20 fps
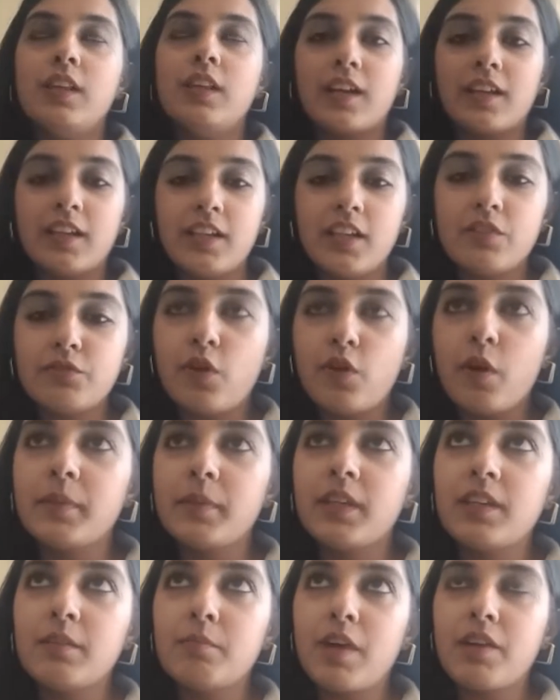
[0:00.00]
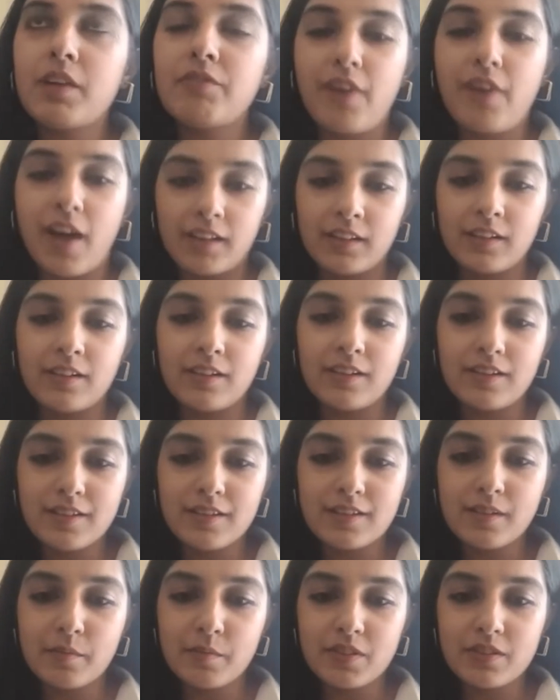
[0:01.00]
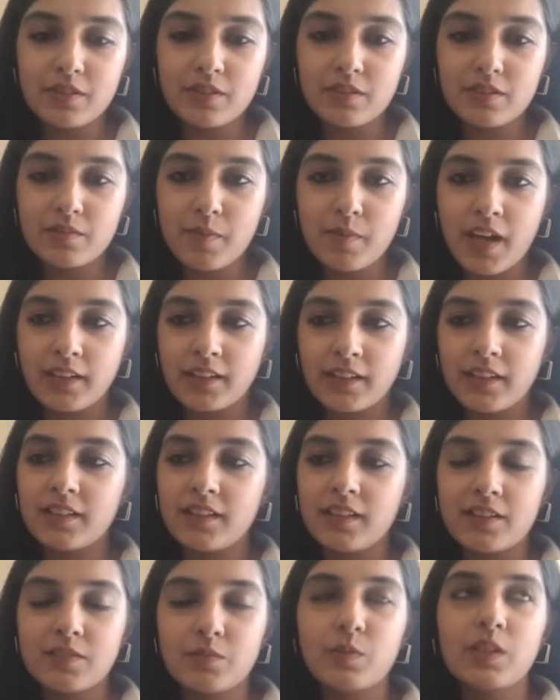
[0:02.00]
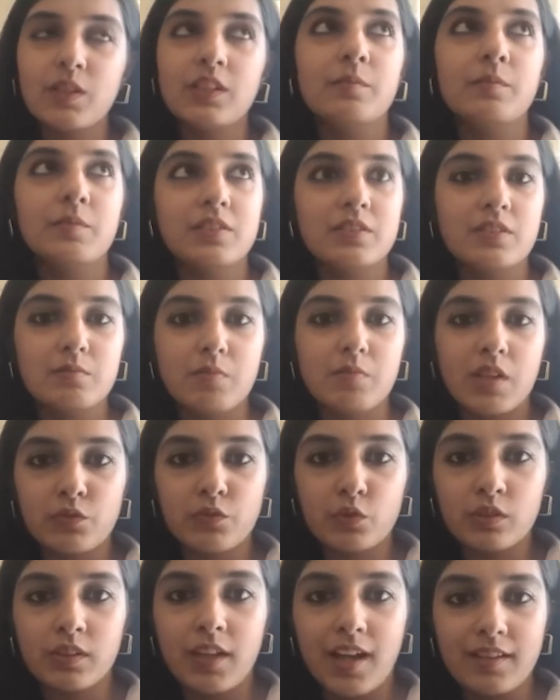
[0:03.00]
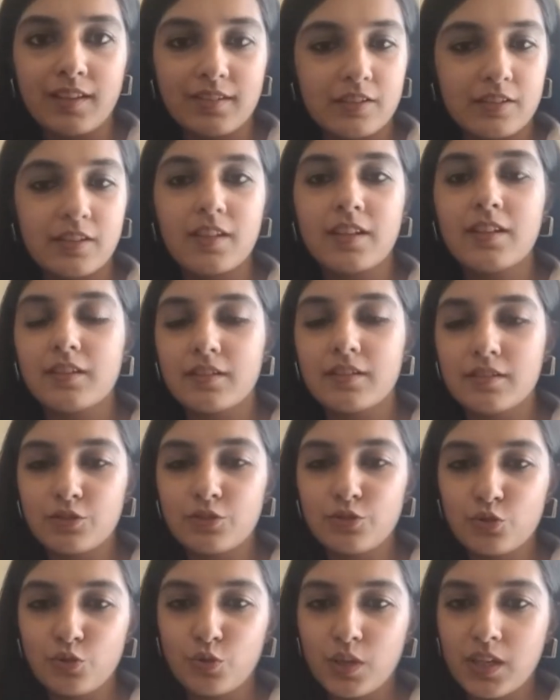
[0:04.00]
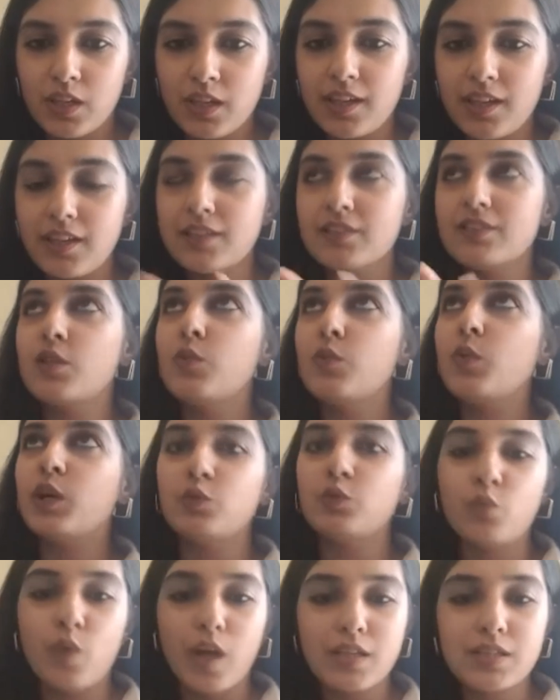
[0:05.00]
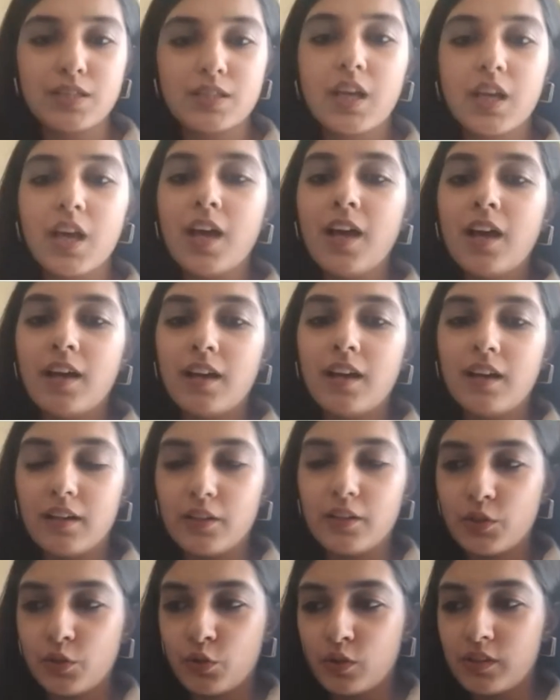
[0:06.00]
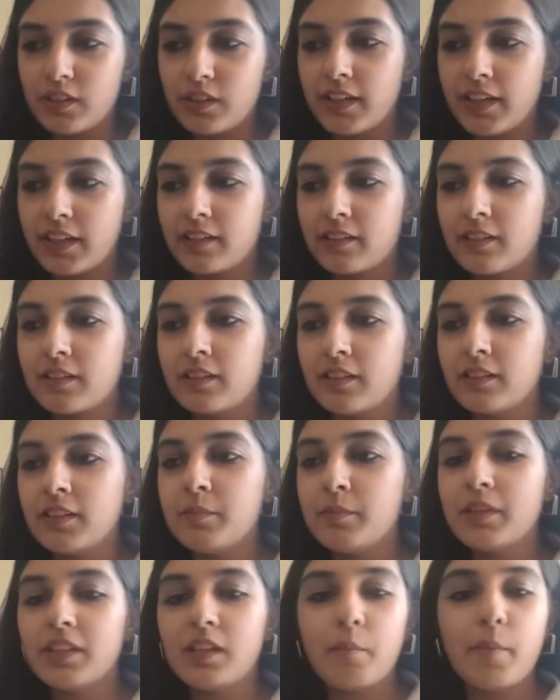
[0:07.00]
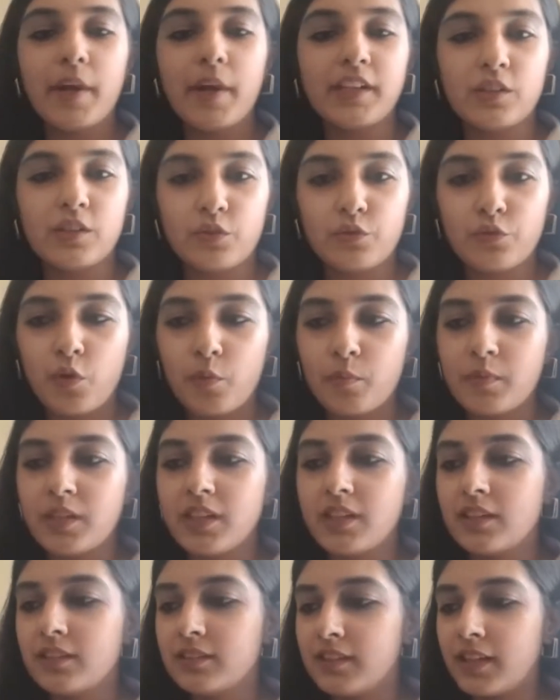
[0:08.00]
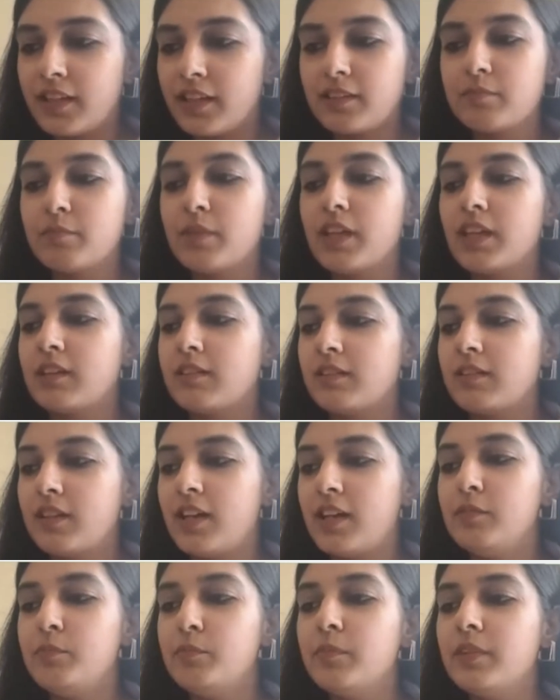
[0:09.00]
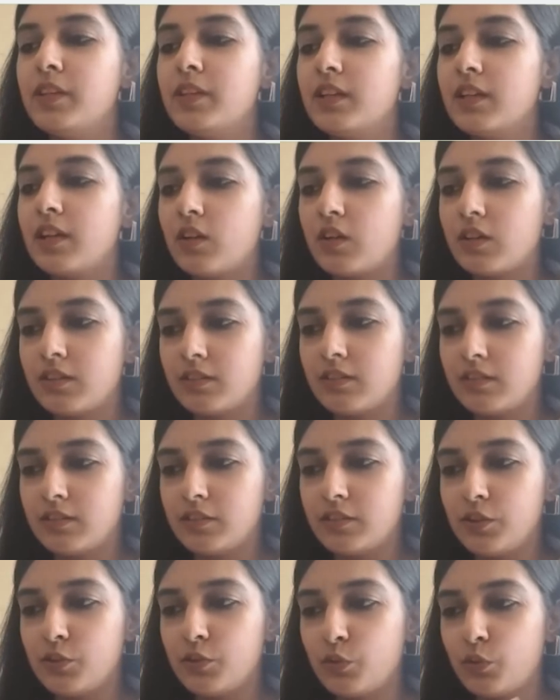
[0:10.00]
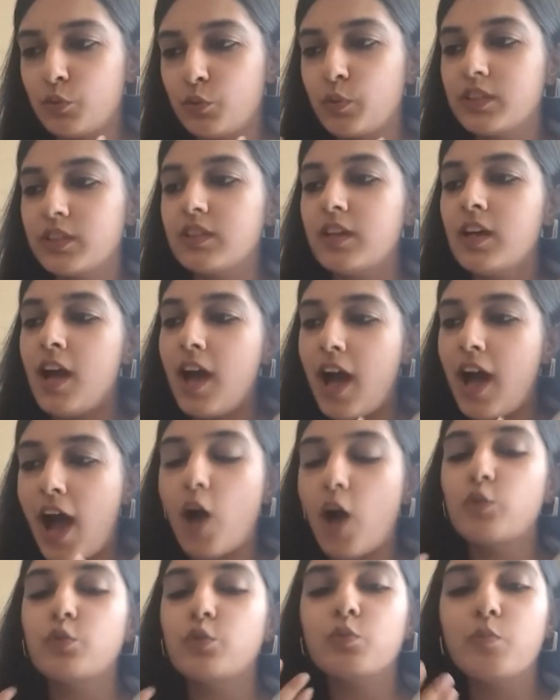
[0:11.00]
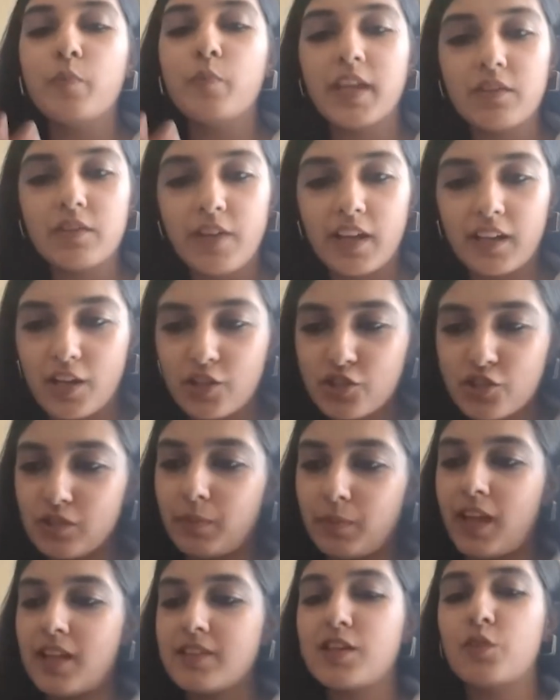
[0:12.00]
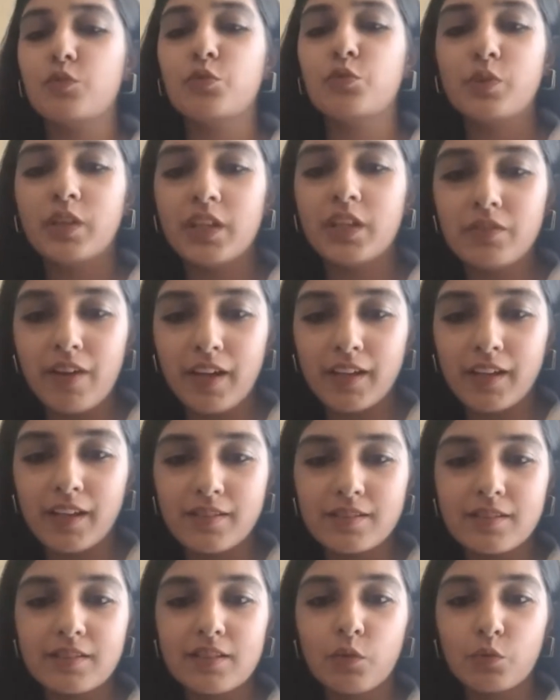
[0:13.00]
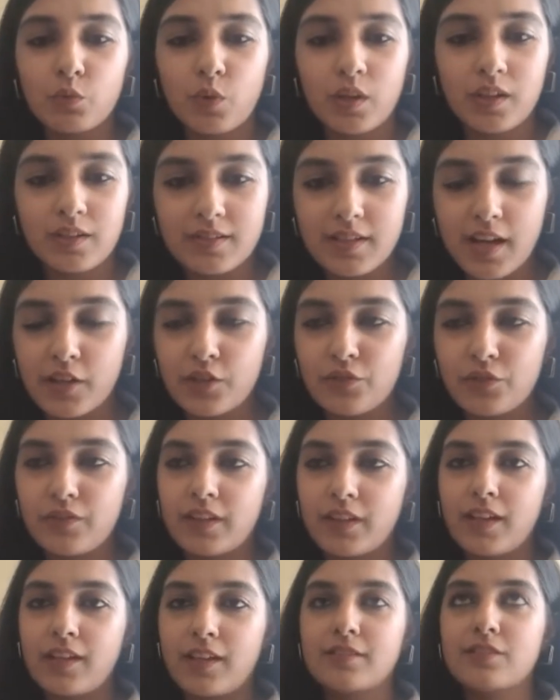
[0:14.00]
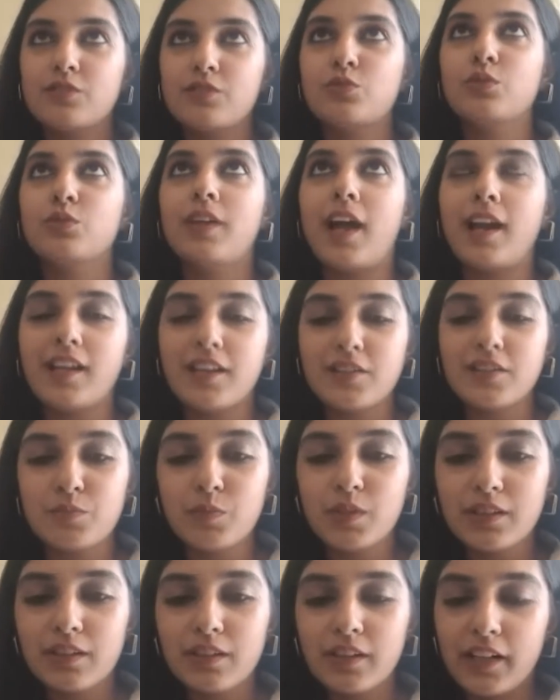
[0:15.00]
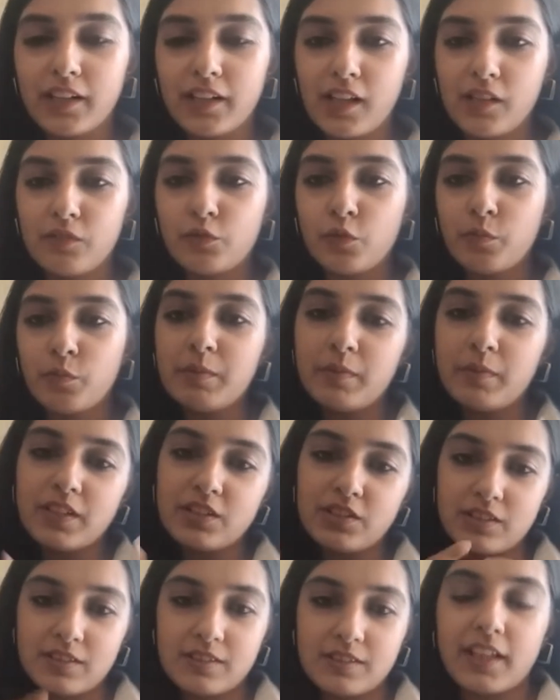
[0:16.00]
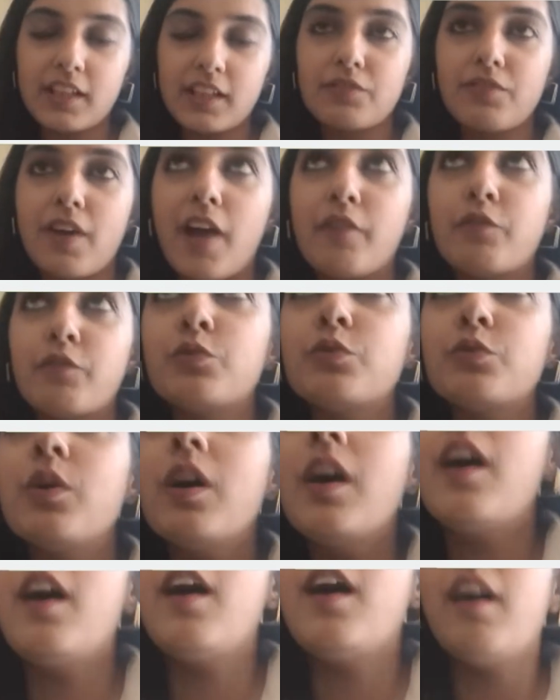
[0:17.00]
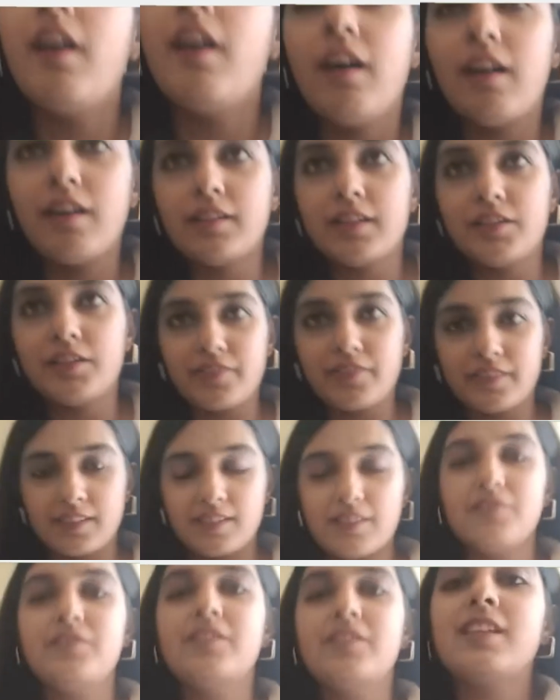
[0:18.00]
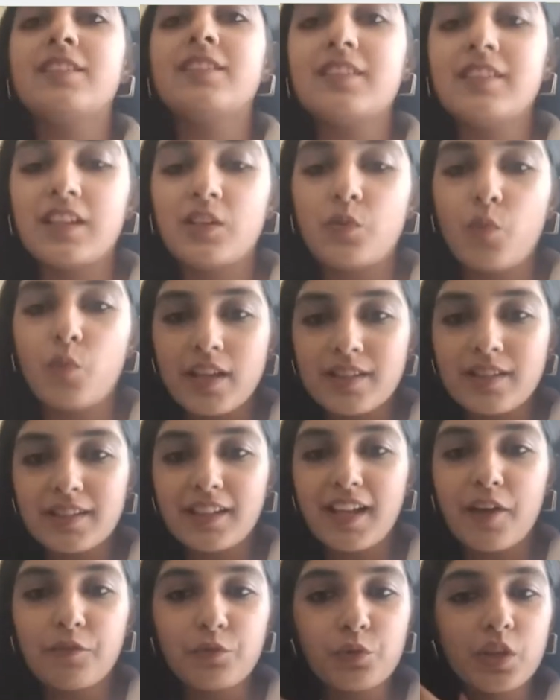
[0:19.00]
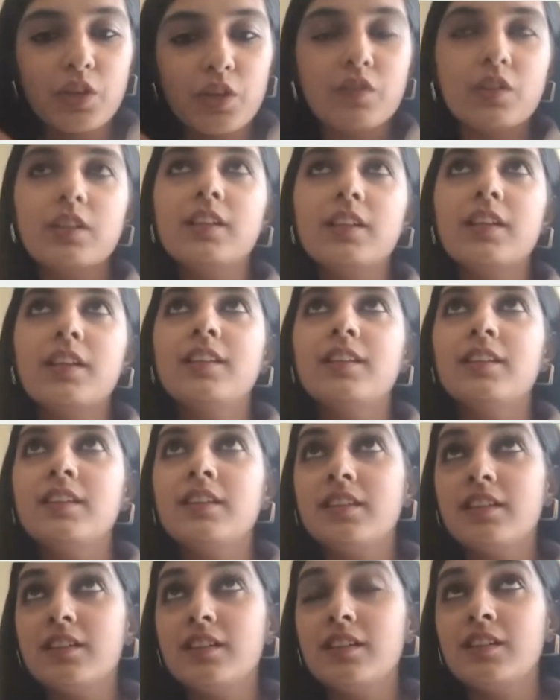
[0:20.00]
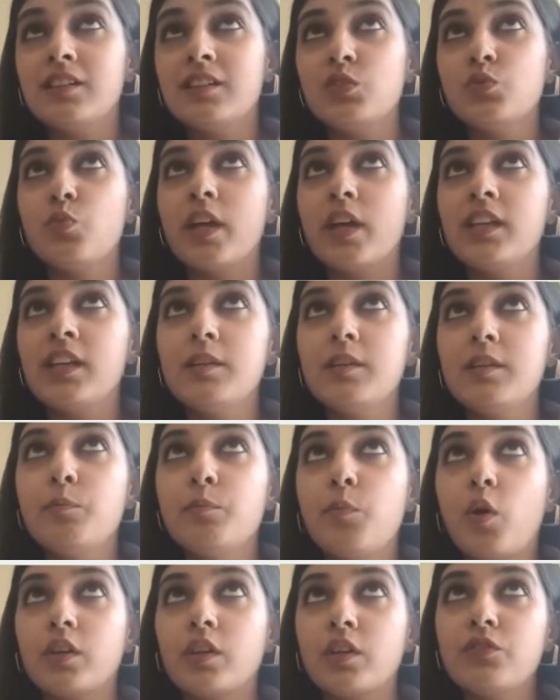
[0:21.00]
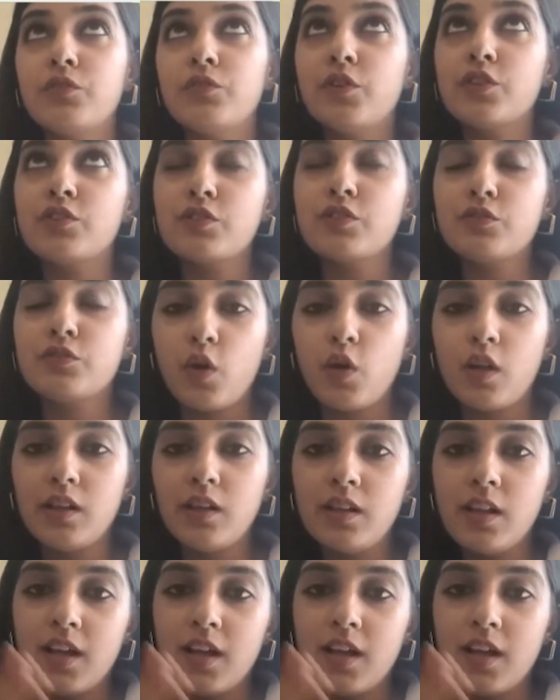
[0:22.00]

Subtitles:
luckily for me, my father is a businessman, and he has been a businessman for the last 30 years. So he is the one who has, like, really been a mentor for me, and like make help me, with how to make financial plans, how to read finances, how to understand your finances. So that has been a great help for me. But just like, if I have to, if there's an advice that I have to give you, then it is very important. First of all,